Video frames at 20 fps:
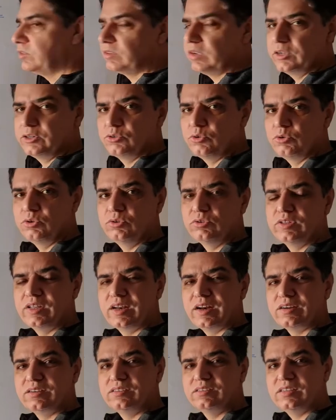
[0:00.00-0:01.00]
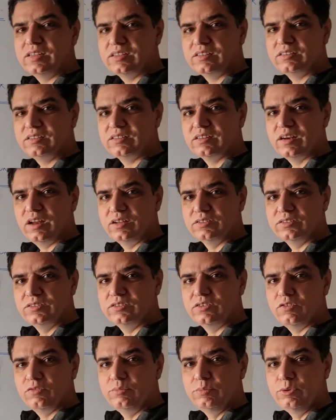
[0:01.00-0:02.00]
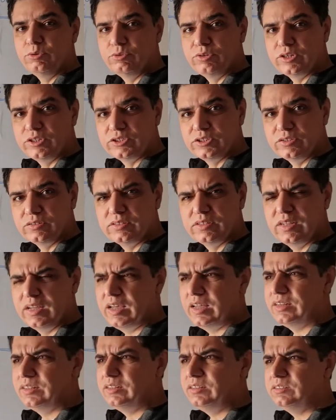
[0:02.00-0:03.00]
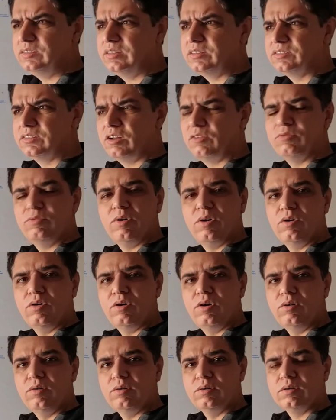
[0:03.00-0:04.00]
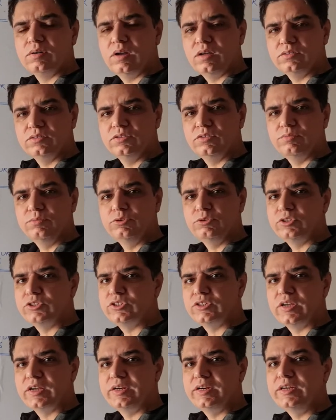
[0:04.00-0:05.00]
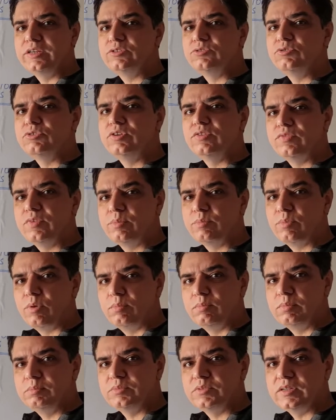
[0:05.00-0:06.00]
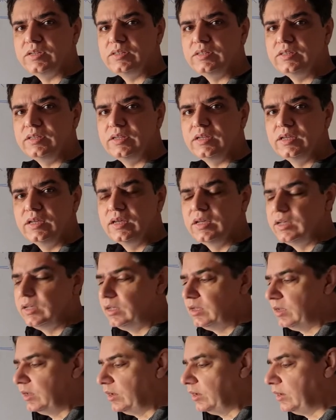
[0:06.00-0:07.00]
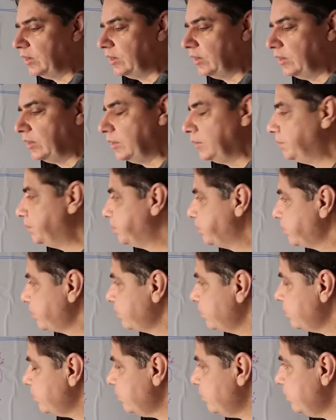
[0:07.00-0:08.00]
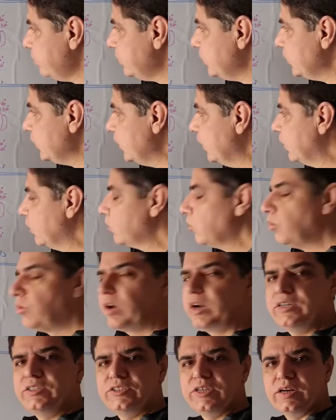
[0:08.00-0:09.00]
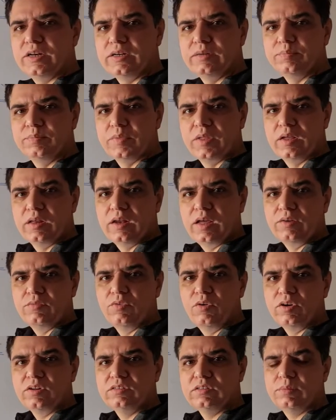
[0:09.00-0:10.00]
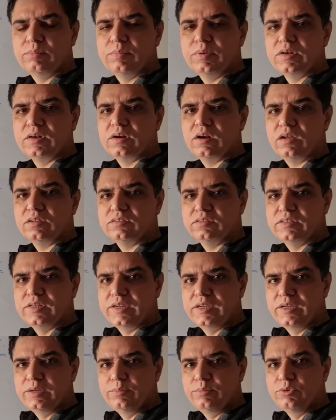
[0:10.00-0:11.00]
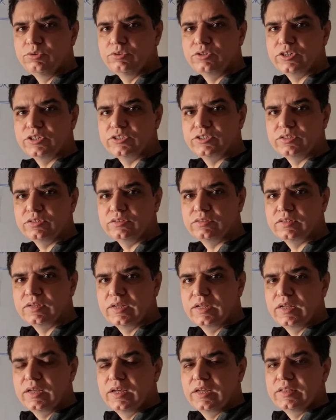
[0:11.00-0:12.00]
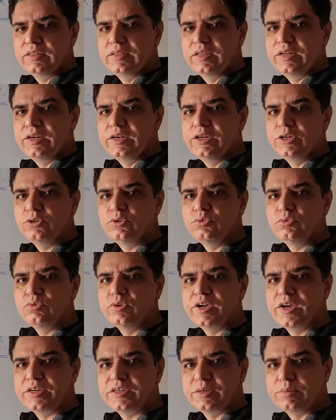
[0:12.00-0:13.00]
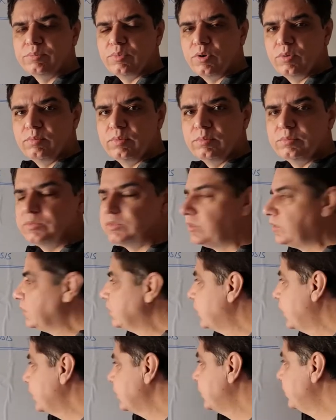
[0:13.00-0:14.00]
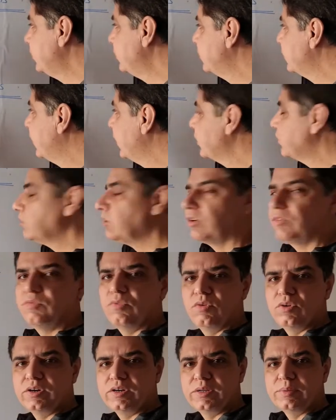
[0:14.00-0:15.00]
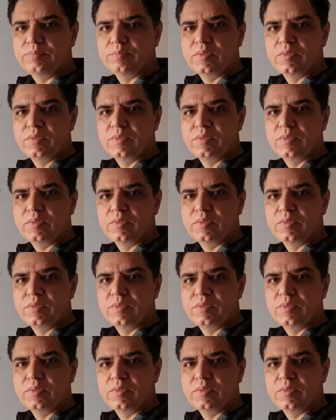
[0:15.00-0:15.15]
I told you there are six classes of mutations and these six uh, classes of mutation can lead to different problems in the um, chloride channel. Like for example, class 3 mutations, they lead to gating problems like these gates are faulty